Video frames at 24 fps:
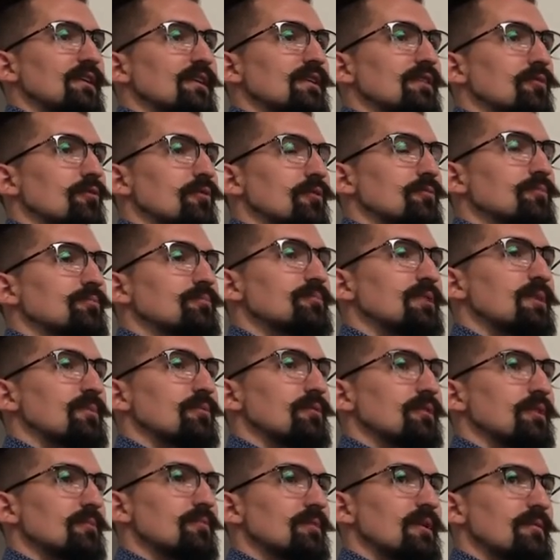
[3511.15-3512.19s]
or
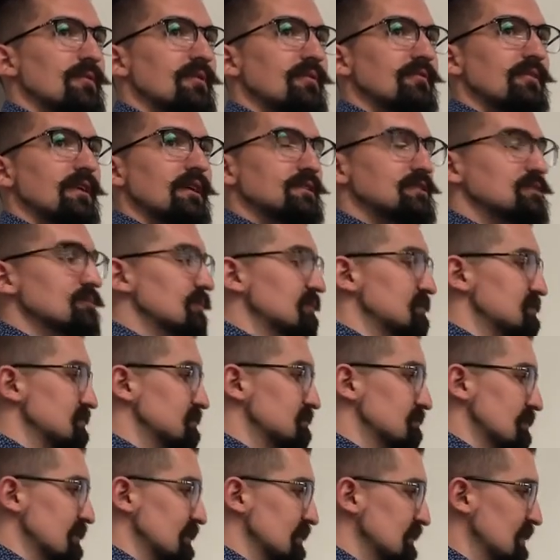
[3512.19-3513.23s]
people that maybe have had too much to
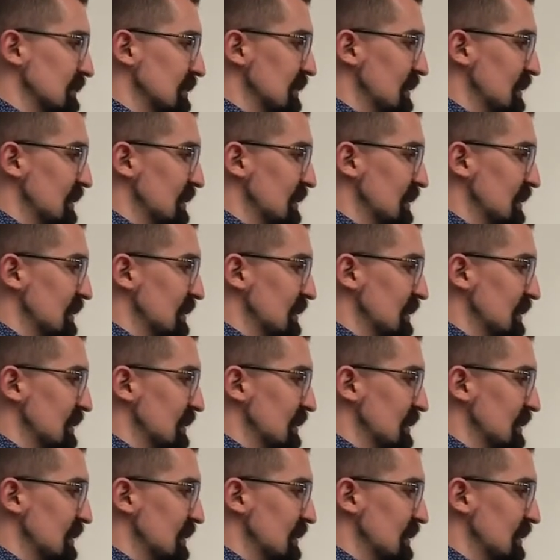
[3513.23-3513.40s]
drink,